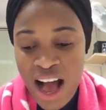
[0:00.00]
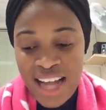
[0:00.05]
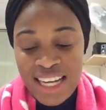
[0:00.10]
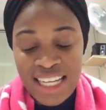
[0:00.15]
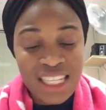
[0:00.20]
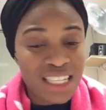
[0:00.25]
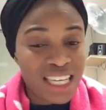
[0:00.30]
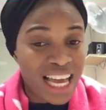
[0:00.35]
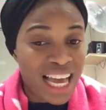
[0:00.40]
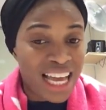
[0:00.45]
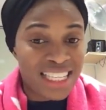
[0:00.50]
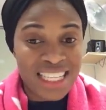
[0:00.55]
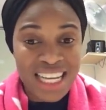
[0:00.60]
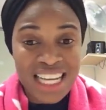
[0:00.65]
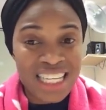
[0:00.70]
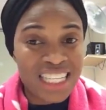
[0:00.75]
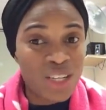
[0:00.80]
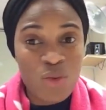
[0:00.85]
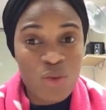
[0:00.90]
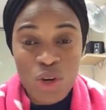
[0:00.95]
I did not like I
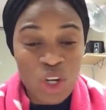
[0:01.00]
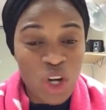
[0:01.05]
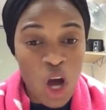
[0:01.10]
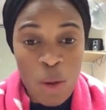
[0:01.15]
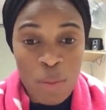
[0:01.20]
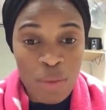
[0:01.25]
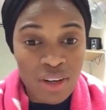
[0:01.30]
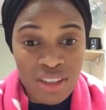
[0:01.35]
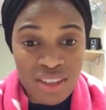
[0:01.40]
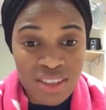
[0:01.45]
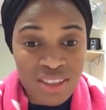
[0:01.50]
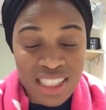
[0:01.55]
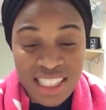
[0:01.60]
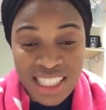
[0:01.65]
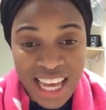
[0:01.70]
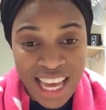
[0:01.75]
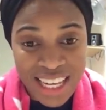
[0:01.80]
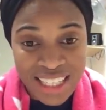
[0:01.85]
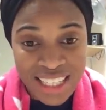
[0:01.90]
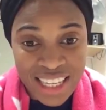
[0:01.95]
said, I didn't want to come on
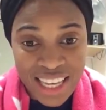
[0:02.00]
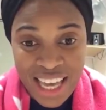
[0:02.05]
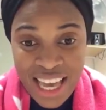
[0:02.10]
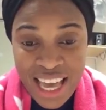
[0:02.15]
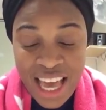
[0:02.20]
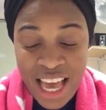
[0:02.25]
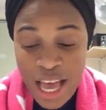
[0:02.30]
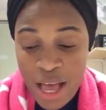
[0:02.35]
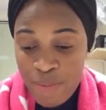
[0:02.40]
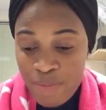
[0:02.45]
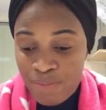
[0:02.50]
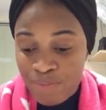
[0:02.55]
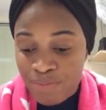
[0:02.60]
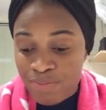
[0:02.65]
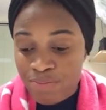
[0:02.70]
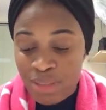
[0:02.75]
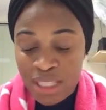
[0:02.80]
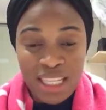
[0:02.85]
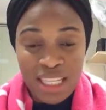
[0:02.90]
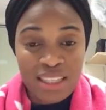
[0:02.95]
tonight
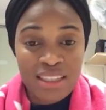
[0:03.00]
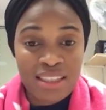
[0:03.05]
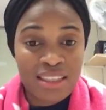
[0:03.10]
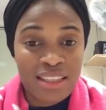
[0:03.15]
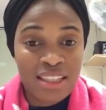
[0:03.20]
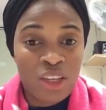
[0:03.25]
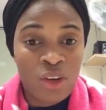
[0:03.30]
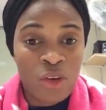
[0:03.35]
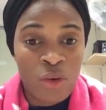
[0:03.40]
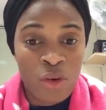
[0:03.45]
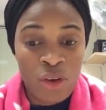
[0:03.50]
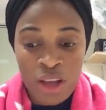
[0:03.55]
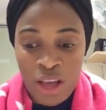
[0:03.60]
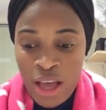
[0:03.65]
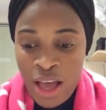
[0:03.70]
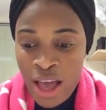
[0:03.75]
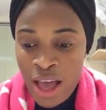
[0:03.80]
but then, you know,